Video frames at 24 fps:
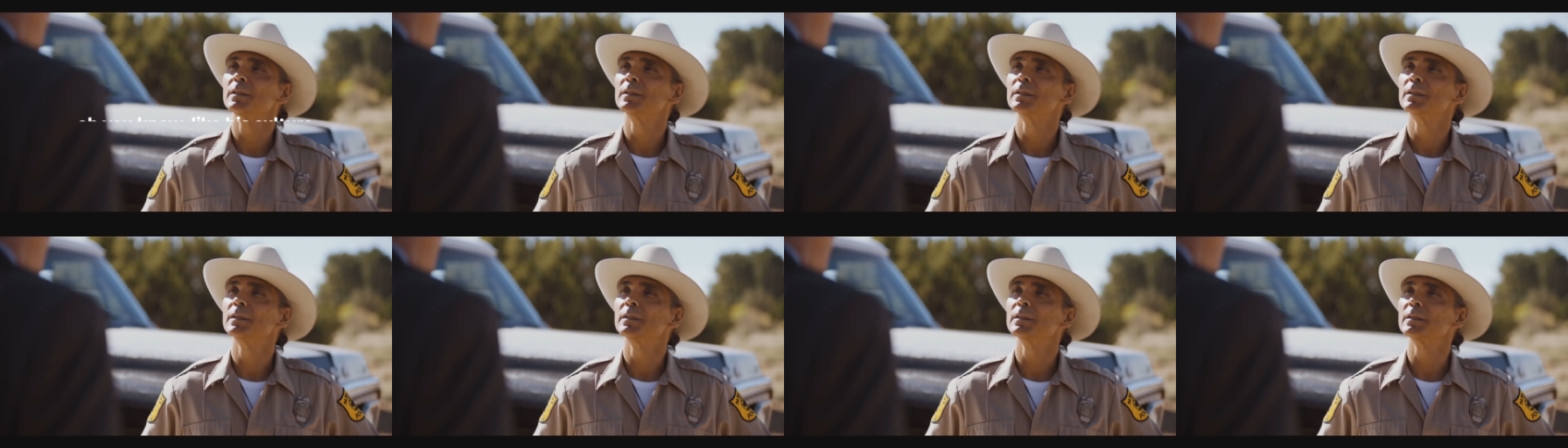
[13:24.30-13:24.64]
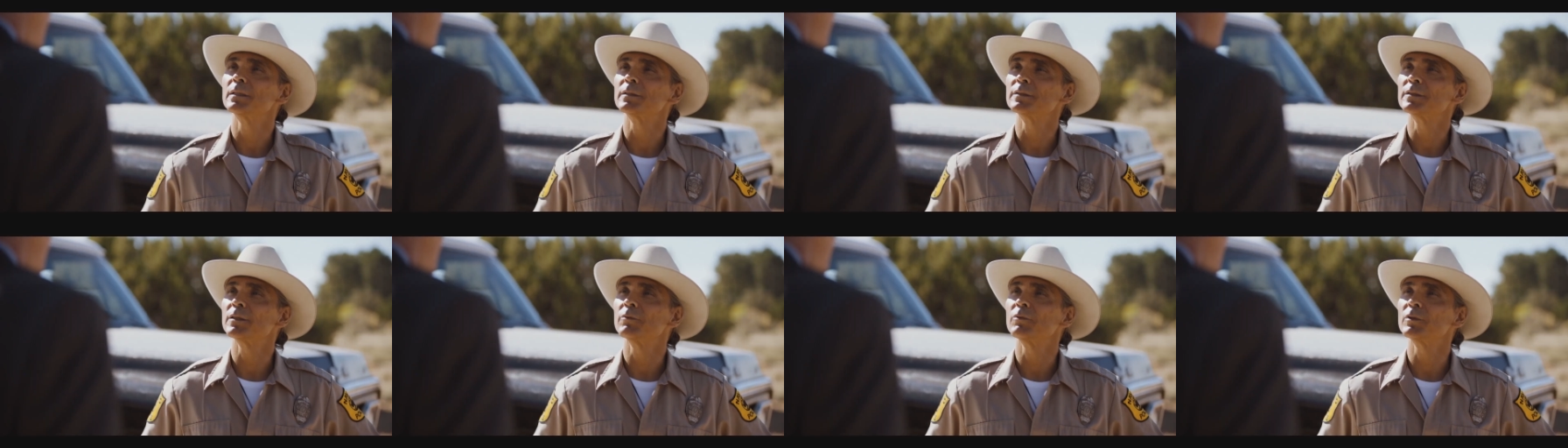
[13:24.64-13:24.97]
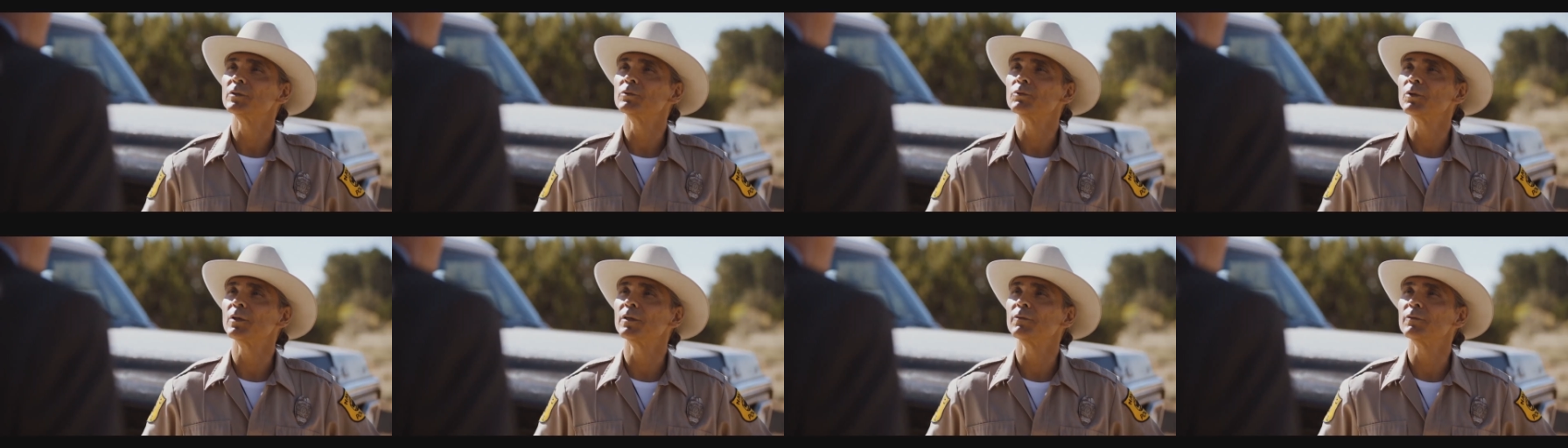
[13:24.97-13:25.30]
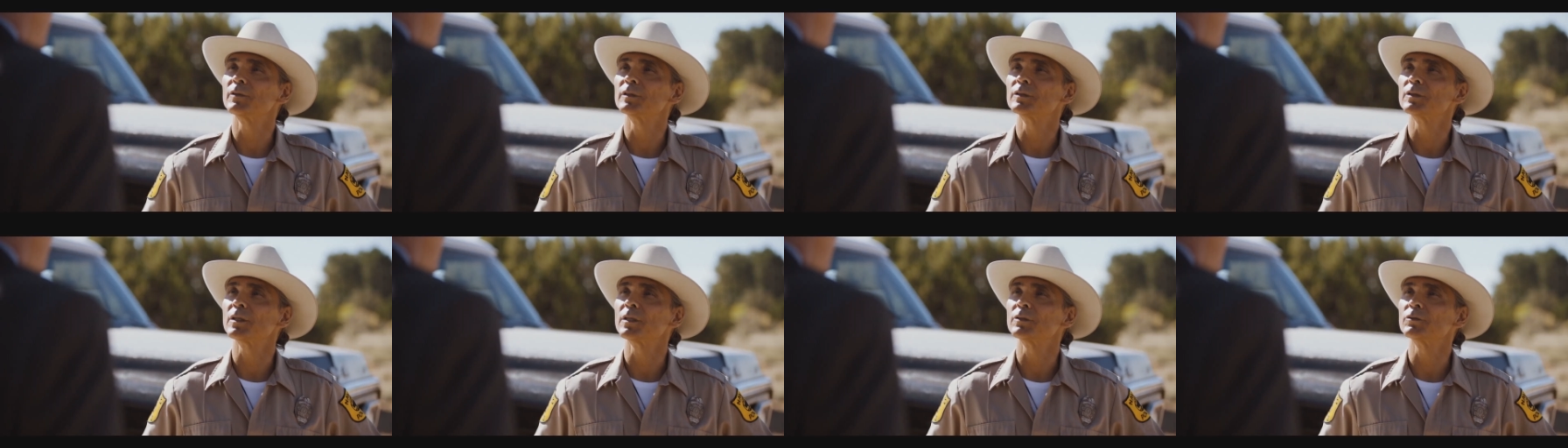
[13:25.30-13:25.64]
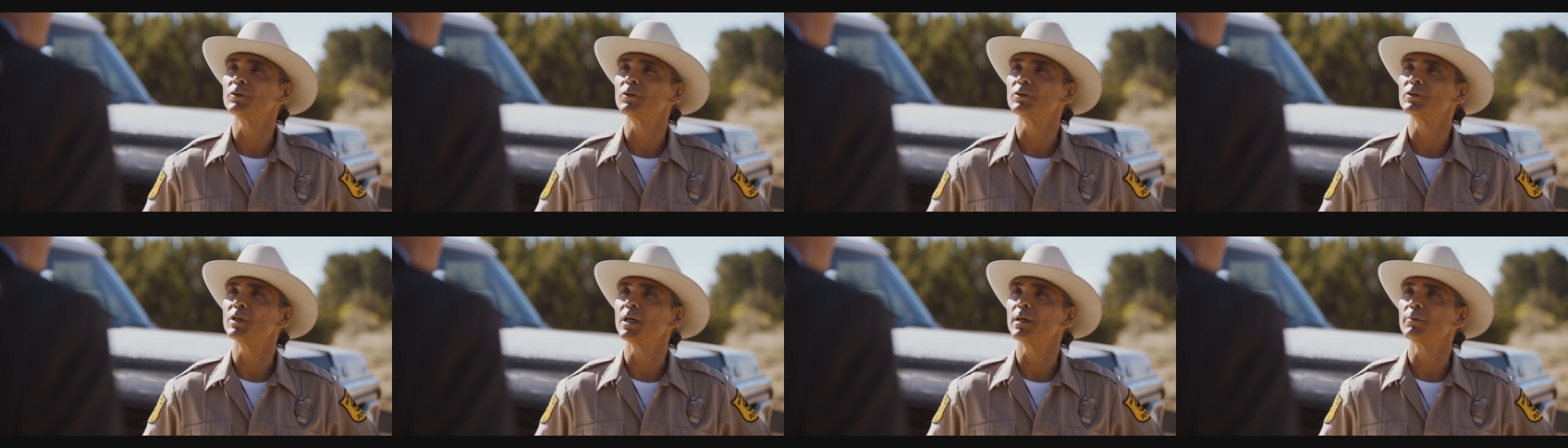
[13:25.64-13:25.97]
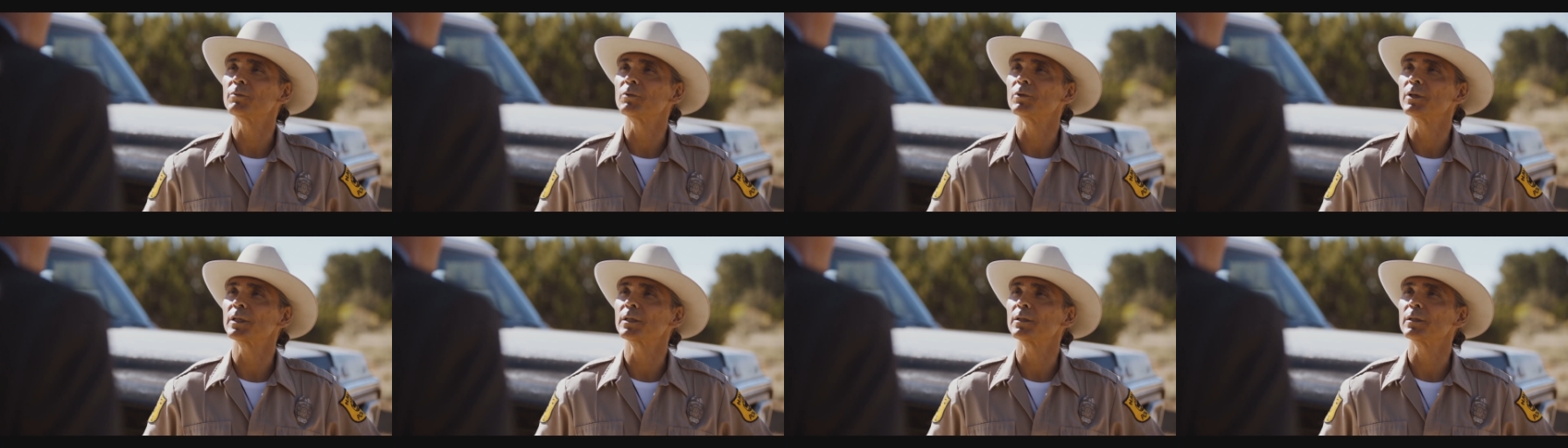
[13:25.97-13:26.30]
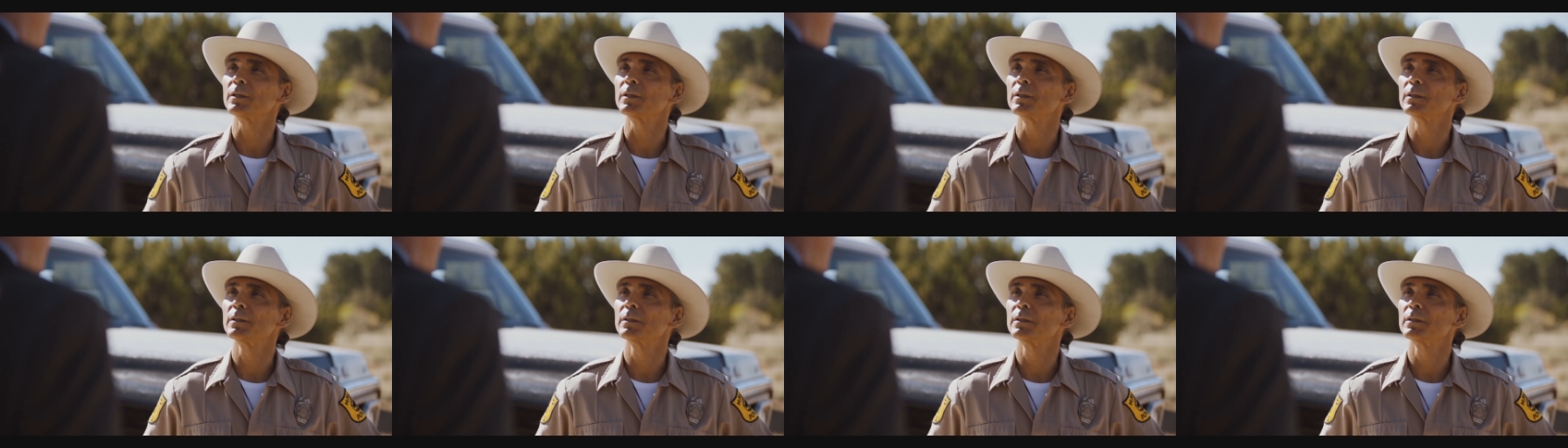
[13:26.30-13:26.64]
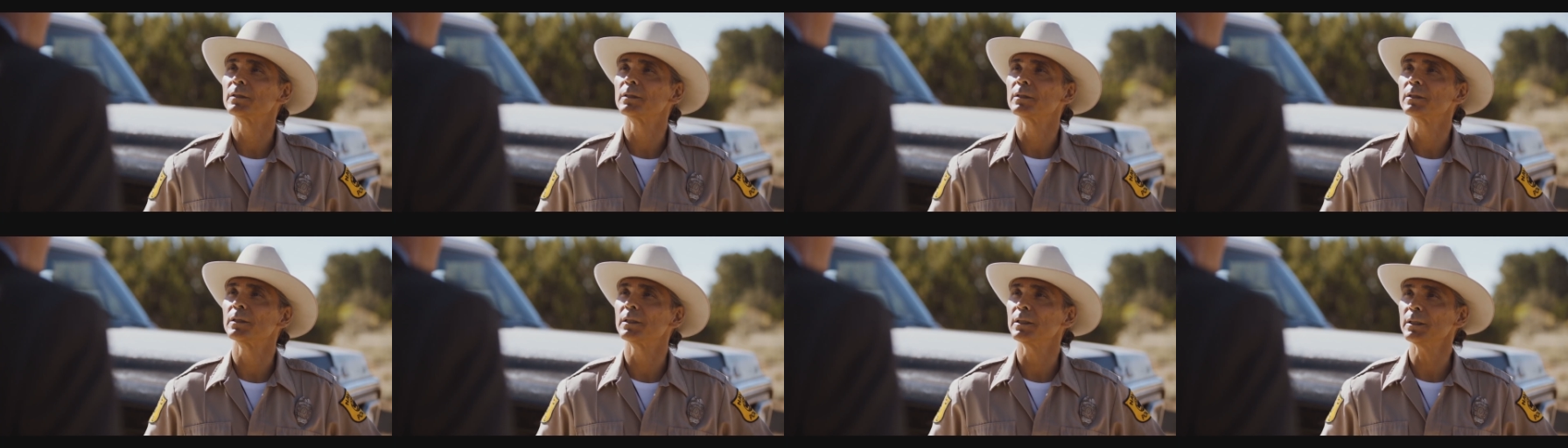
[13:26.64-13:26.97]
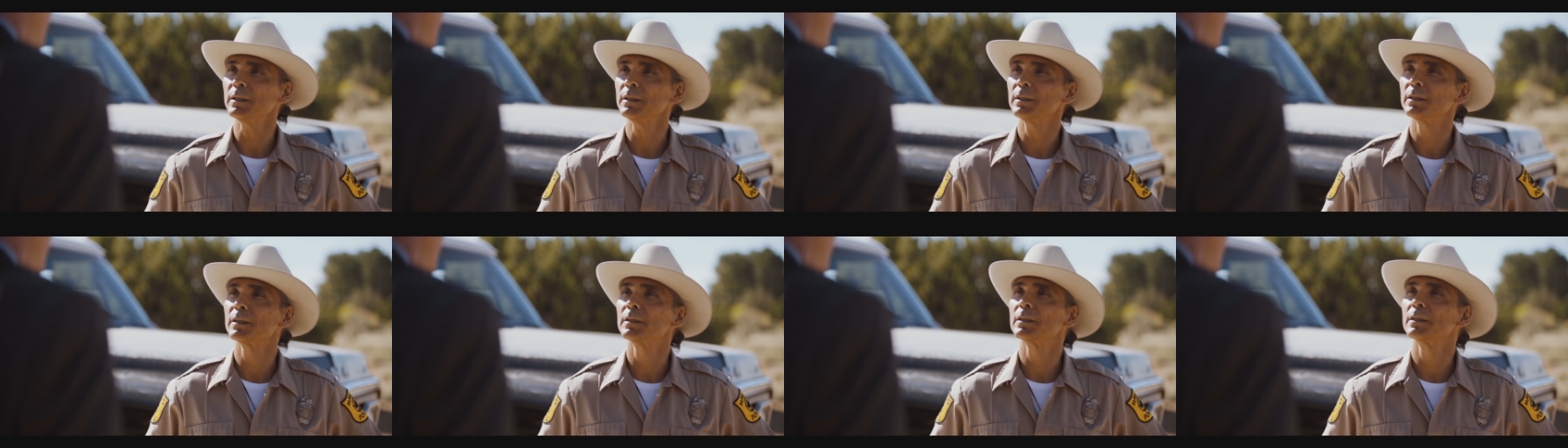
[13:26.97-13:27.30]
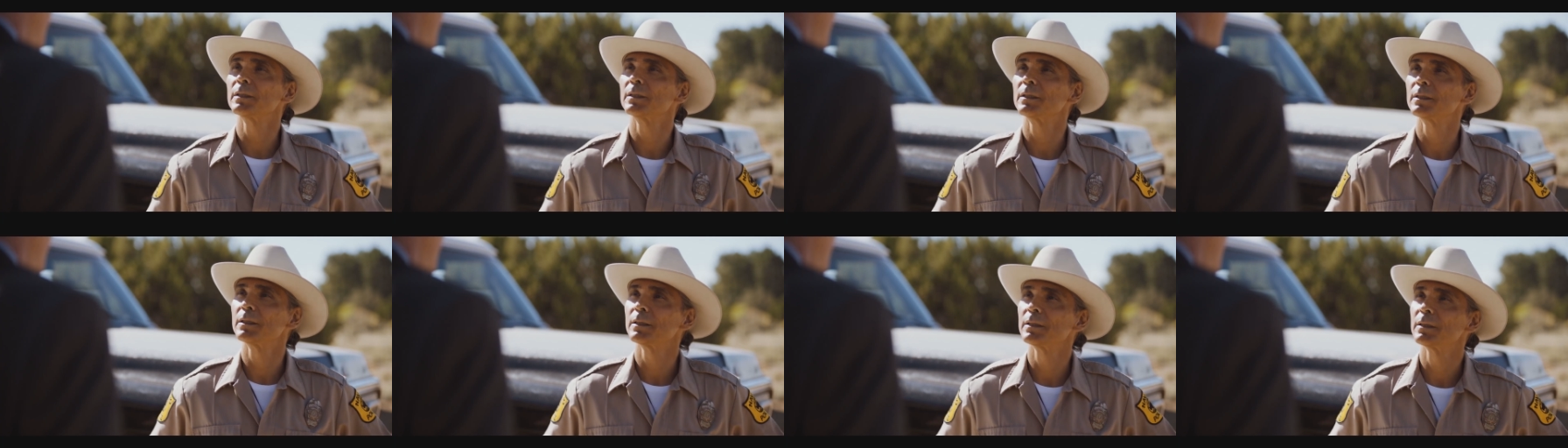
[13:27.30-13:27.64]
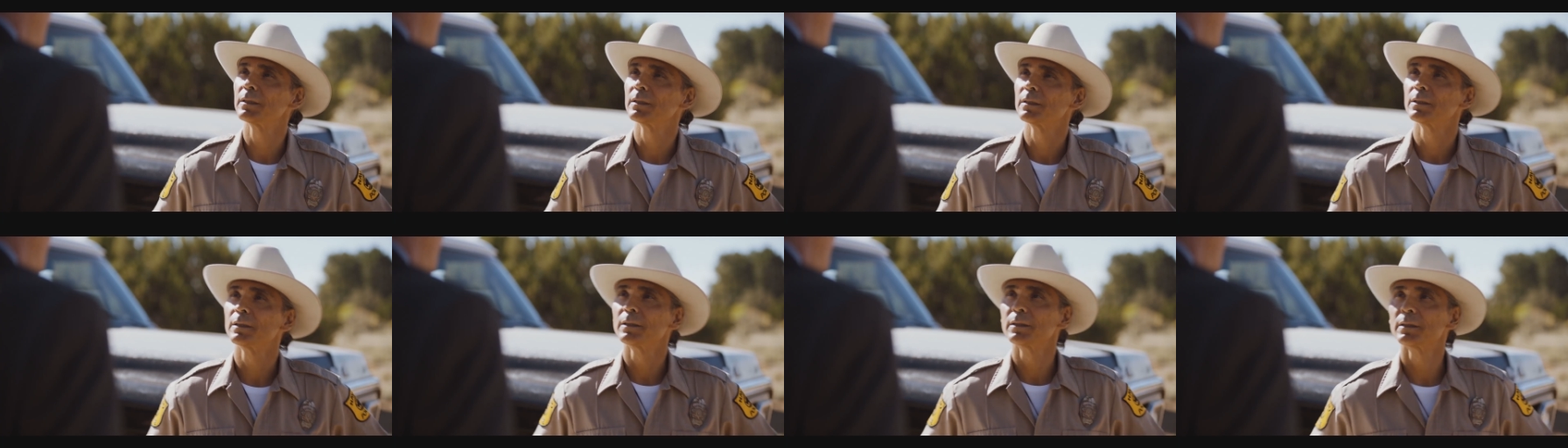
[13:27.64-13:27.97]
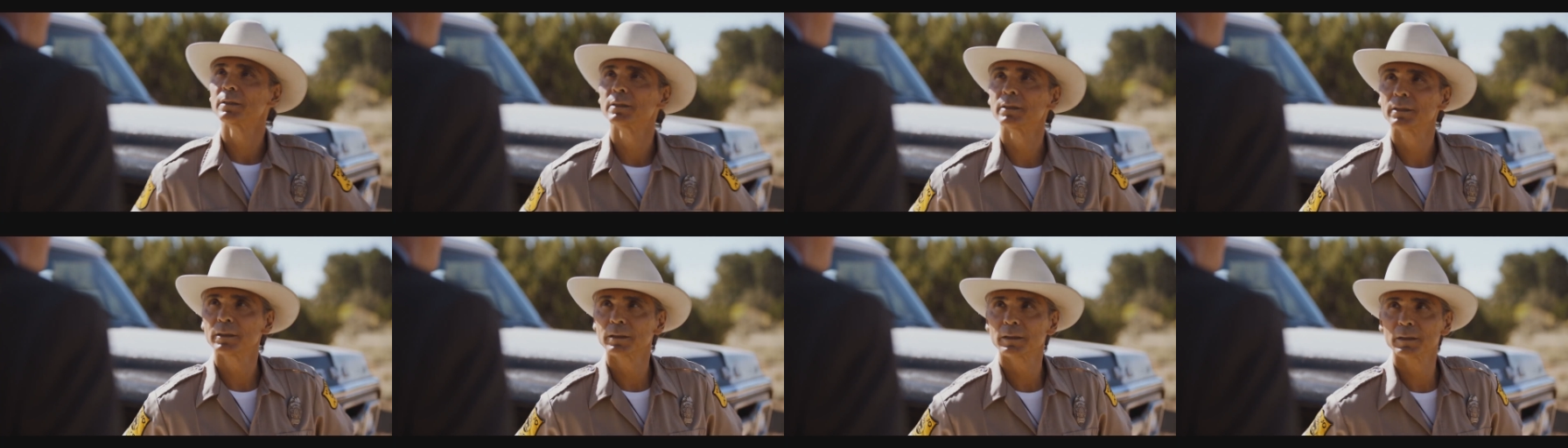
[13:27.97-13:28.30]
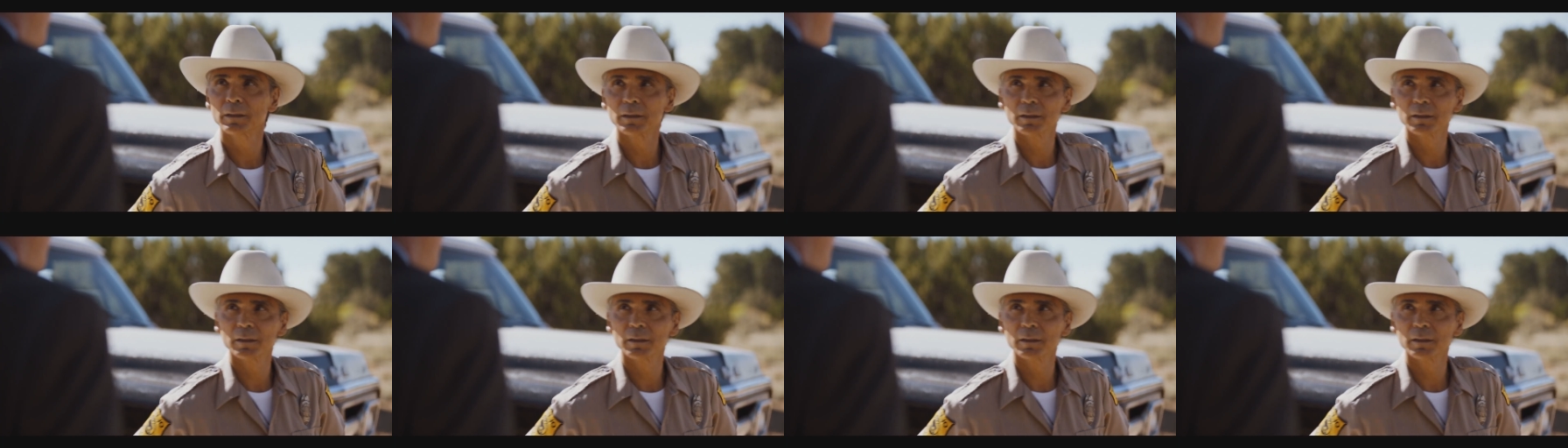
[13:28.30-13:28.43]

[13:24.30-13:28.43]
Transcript: too was like the FBI agent kind of coming in, like it's revealed literally in the